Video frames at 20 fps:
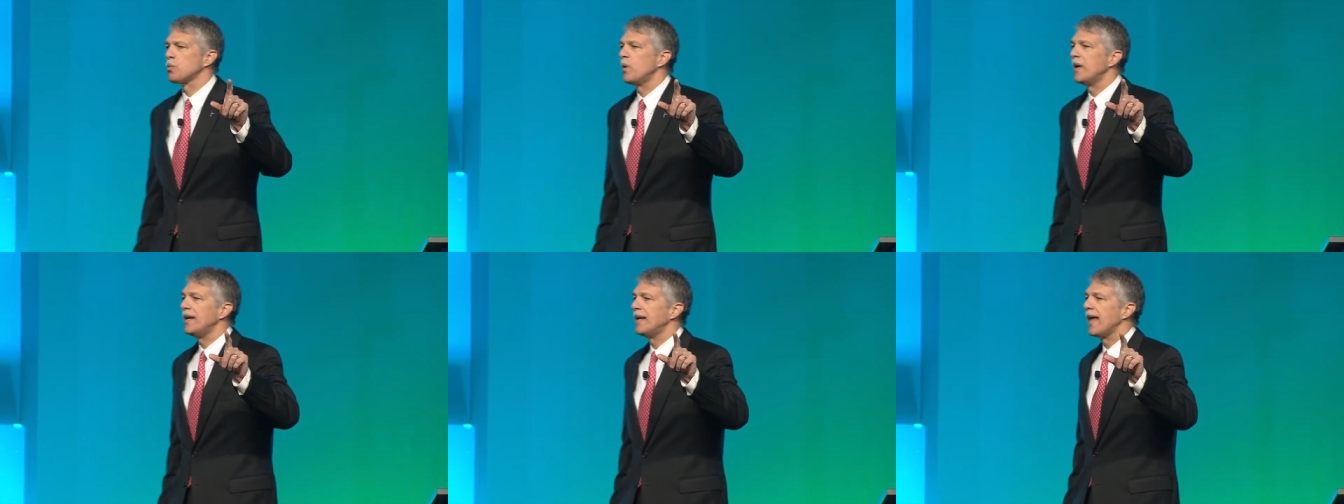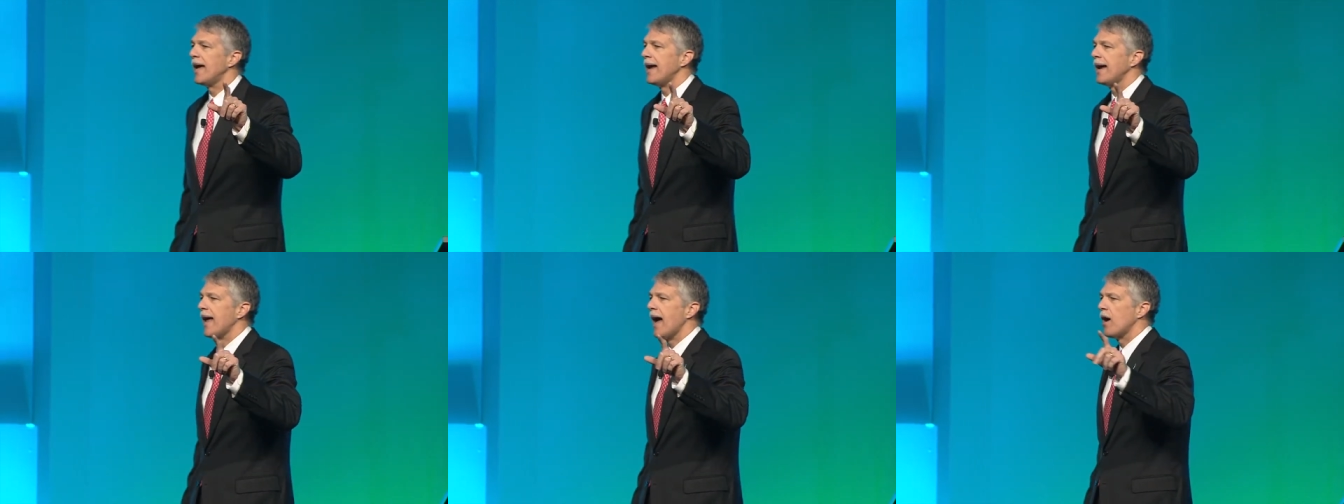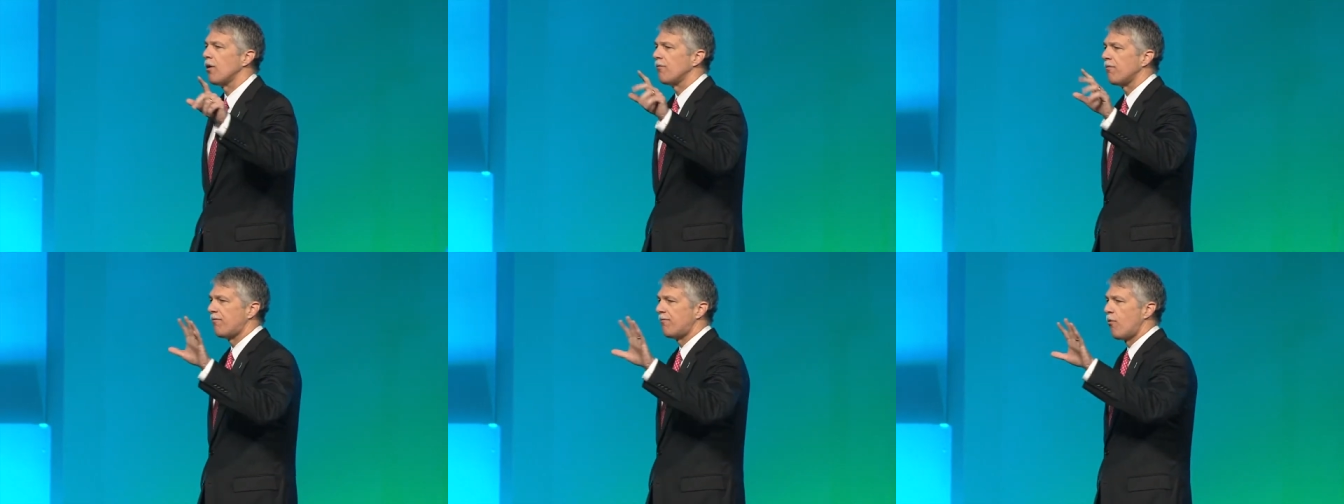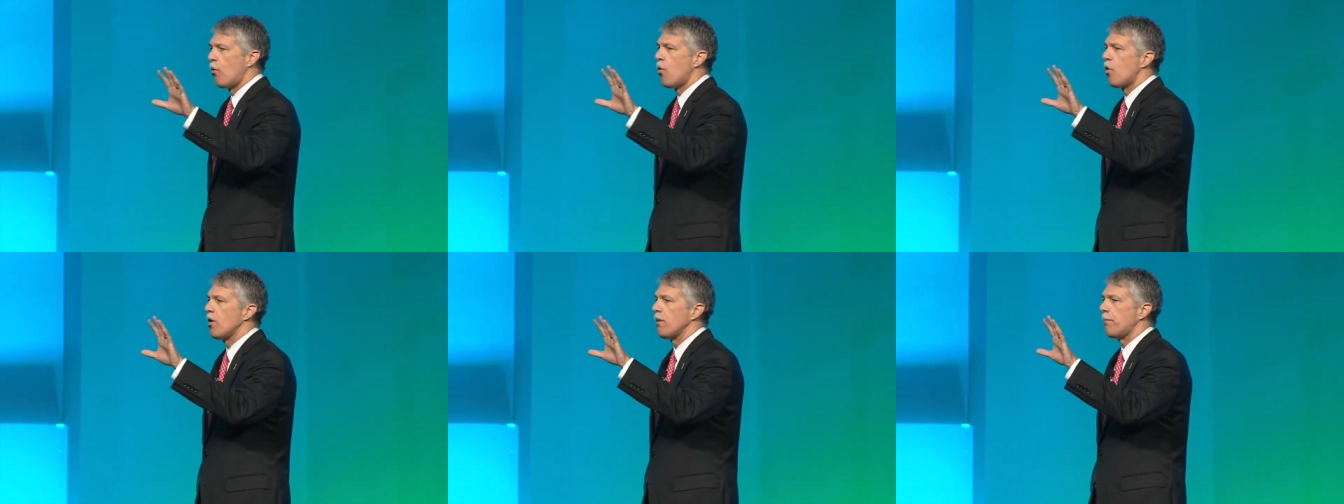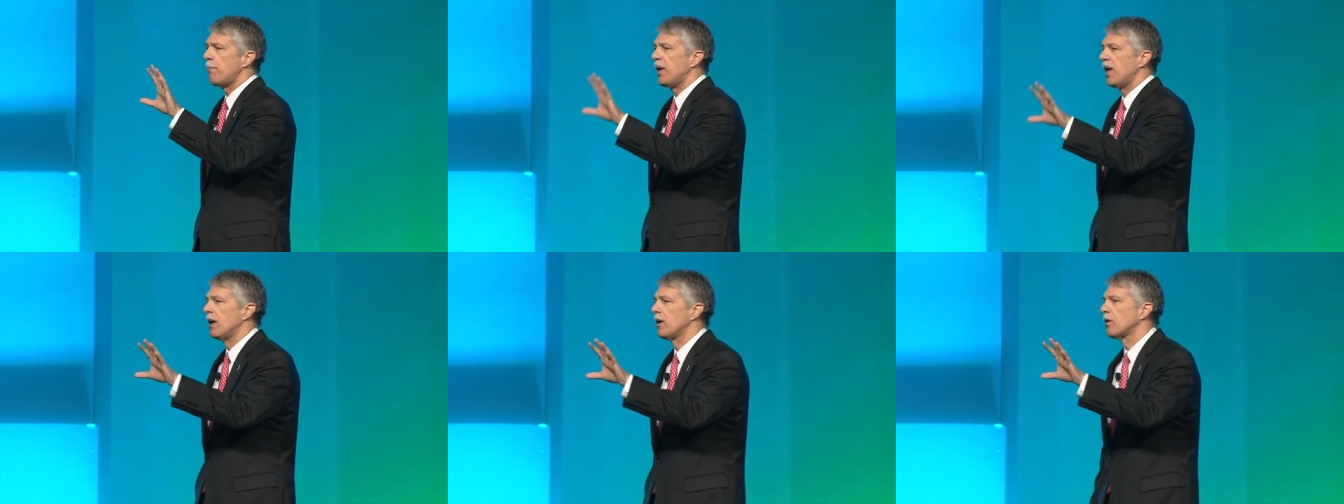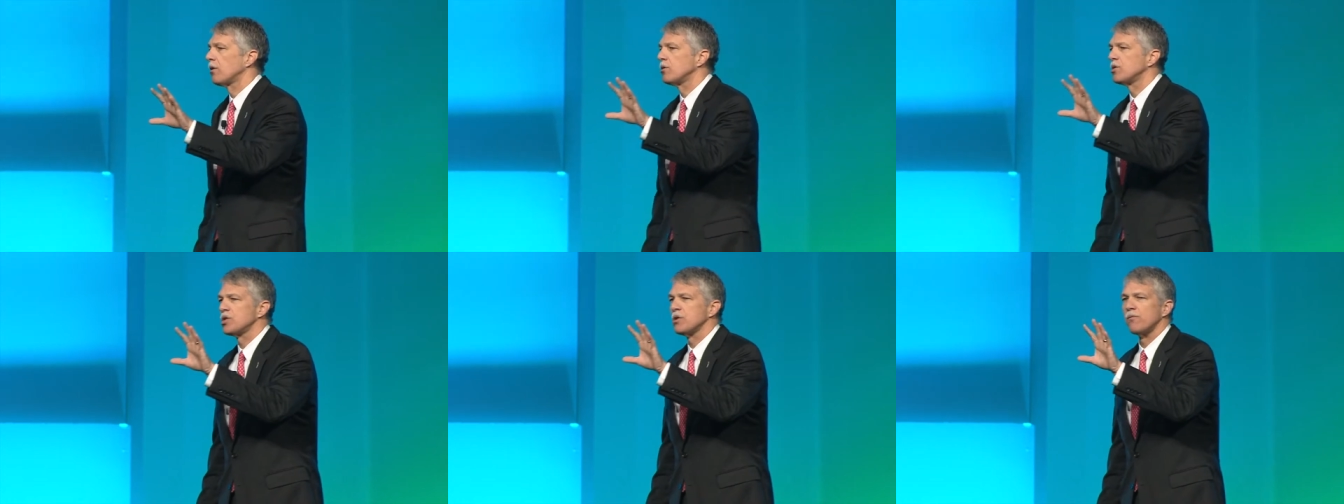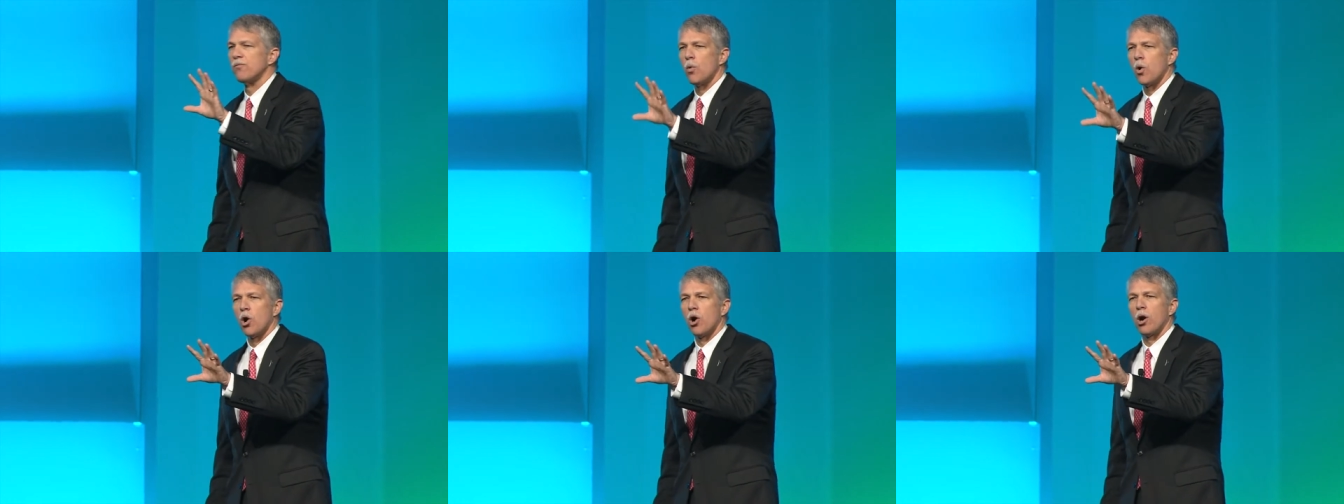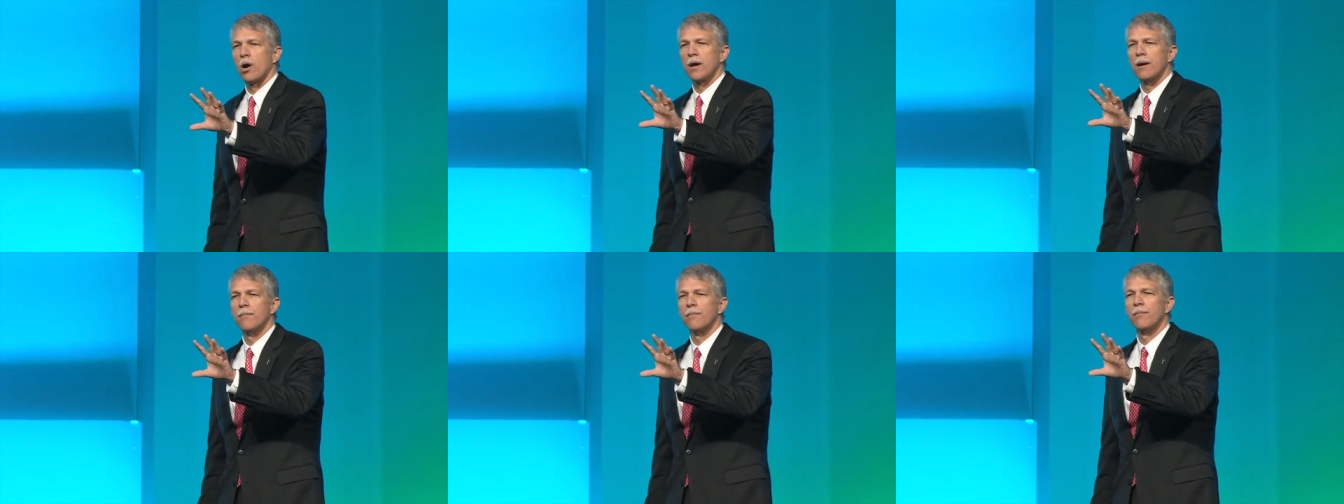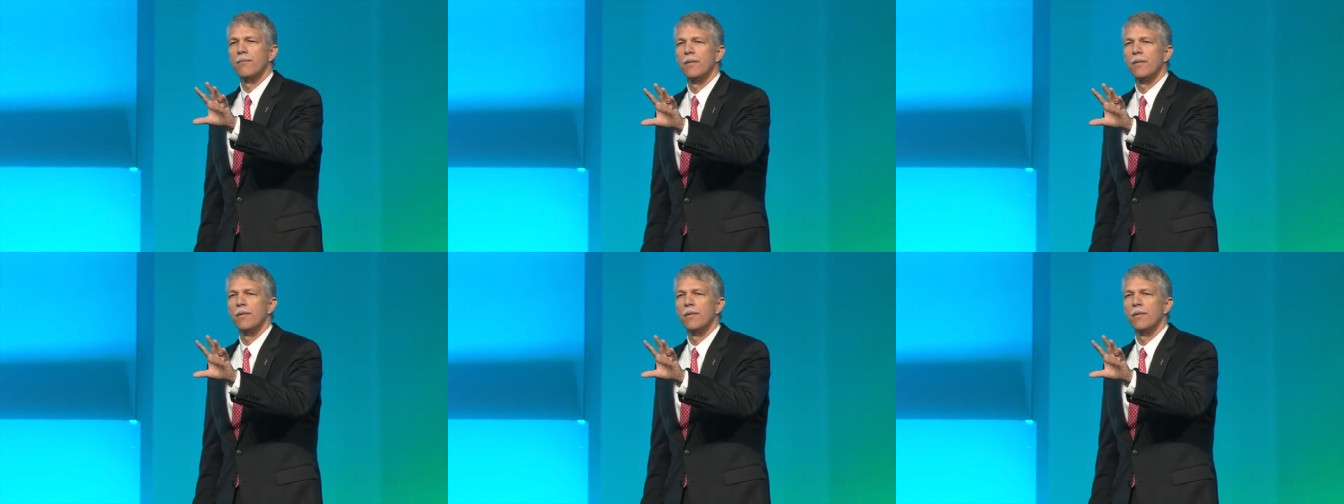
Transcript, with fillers: we laid out four pillars of work.